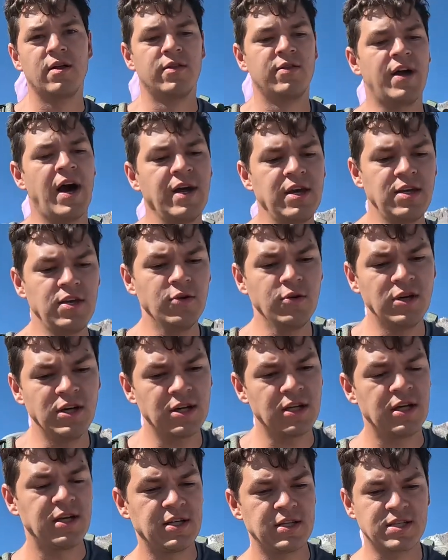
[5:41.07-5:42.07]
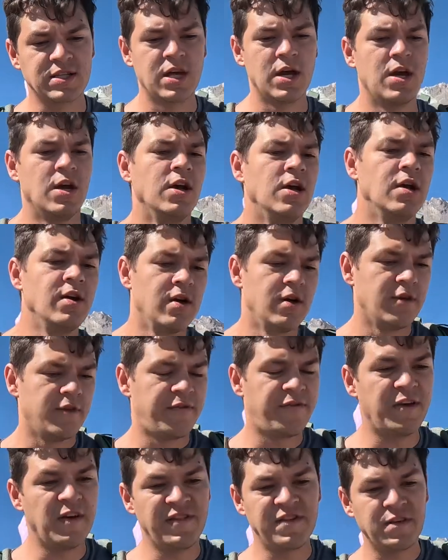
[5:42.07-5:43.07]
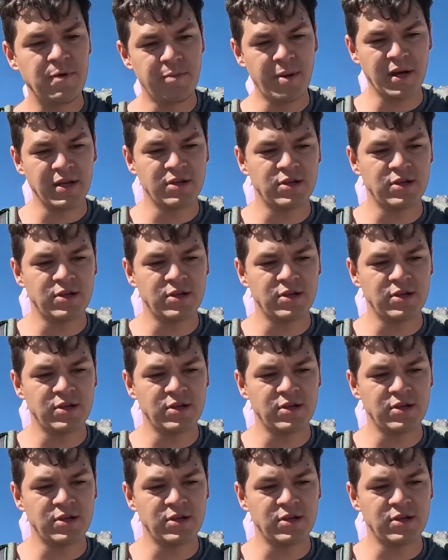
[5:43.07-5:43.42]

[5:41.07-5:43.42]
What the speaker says: That unit is 50 by